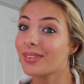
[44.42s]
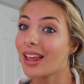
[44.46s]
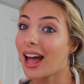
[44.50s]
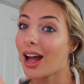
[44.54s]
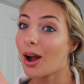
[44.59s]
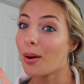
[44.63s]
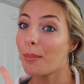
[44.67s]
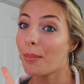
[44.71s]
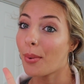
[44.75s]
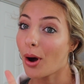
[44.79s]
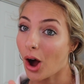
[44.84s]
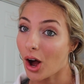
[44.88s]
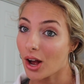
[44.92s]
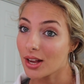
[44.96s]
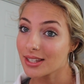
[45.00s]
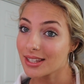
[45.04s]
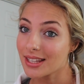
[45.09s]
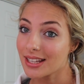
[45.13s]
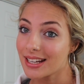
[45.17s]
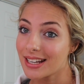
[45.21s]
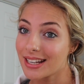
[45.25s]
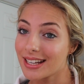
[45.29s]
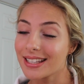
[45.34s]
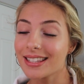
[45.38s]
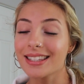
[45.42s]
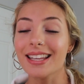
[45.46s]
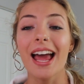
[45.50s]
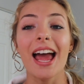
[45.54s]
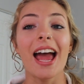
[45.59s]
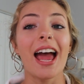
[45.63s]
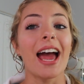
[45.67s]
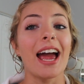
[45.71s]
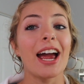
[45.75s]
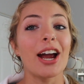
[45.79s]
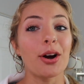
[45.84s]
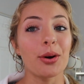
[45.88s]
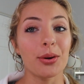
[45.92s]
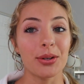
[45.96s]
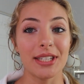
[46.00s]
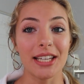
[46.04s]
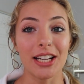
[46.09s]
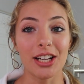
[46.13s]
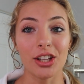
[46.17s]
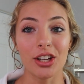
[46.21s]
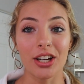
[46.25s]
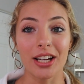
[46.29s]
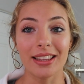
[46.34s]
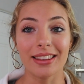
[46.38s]
I'll pause this and go
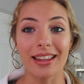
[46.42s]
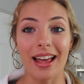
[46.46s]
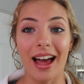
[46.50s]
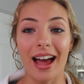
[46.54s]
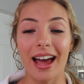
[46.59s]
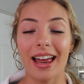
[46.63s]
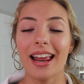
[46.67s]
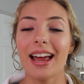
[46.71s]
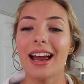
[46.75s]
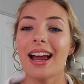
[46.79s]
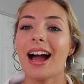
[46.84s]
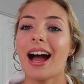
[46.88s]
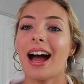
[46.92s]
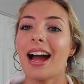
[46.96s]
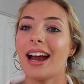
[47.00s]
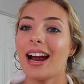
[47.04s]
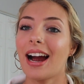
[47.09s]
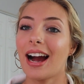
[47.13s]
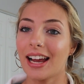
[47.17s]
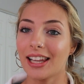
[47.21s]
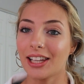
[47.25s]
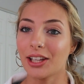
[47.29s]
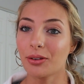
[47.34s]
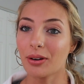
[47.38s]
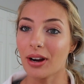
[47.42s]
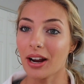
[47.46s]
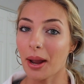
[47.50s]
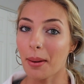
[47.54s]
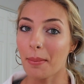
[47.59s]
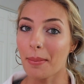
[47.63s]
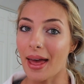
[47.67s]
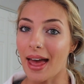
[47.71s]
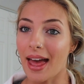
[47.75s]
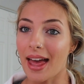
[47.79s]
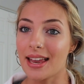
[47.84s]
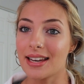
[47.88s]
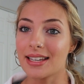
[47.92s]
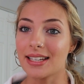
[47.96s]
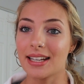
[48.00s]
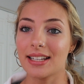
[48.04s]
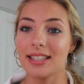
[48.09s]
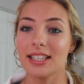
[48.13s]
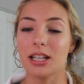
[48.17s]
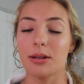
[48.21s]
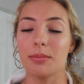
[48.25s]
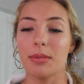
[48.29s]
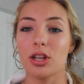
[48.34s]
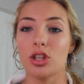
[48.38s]
take a look at that. I highly recommend.
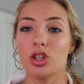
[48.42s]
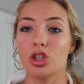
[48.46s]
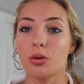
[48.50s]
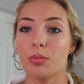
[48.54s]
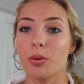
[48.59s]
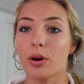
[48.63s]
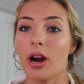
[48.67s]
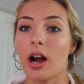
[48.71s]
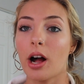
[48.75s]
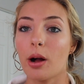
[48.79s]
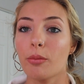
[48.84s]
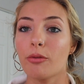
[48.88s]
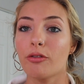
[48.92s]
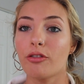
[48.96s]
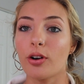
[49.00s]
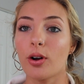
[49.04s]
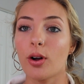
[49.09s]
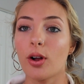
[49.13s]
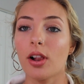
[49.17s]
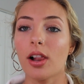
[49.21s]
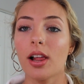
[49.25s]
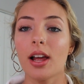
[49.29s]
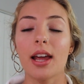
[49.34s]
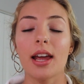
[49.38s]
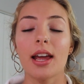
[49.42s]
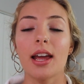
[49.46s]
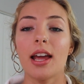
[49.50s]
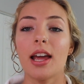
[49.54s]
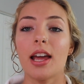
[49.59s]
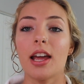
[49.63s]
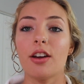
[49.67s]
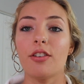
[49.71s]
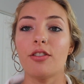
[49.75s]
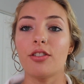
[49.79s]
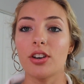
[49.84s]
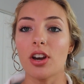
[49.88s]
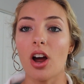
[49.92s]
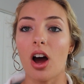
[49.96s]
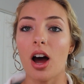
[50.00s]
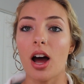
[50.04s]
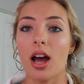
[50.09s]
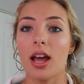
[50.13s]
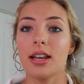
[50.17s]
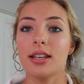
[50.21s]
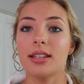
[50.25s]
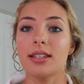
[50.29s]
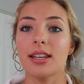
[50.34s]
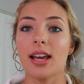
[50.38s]
It's gonna be super helpful. If
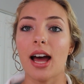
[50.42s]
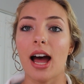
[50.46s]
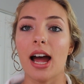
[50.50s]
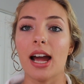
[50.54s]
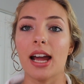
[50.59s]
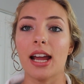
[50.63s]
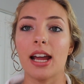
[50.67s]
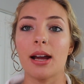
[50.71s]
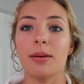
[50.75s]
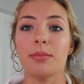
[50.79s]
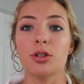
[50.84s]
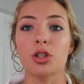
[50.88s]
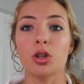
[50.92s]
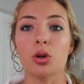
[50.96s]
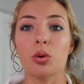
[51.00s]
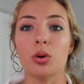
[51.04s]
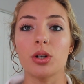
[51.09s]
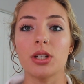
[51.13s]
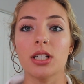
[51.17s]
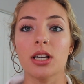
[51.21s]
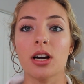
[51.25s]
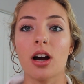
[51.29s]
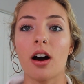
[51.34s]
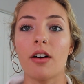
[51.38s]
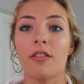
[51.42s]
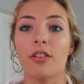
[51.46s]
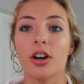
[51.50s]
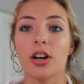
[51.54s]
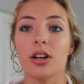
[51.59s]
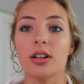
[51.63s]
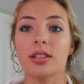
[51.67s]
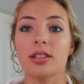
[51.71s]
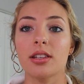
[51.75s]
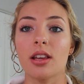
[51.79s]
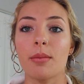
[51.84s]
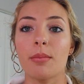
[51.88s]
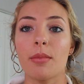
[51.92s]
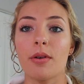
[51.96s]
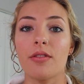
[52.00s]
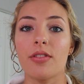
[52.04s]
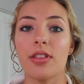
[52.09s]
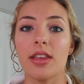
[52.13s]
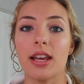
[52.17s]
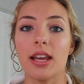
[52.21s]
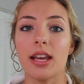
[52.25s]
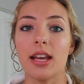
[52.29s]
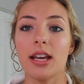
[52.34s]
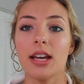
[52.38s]
not, I am still going to cover some of
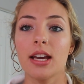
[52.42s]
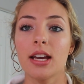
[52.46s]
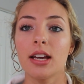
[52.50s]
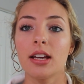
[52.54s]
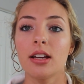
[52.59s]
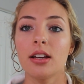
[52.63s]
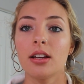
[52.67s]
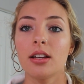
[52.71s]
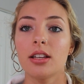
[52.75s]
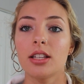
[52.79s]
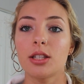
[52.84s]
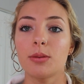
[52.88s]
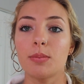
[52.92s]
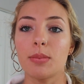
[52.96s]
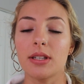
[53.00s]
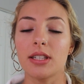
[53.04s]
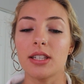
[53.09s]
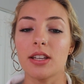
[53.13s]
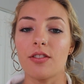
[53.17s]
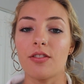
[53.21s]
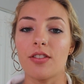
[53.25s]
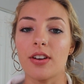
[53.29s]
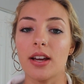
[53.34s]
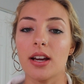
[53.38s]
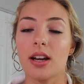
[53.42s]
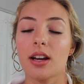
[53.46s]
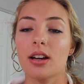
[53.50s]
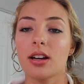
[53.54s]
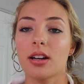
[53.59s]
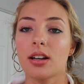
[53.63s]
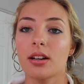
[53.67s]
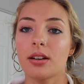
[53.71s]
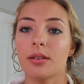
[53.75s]
the specific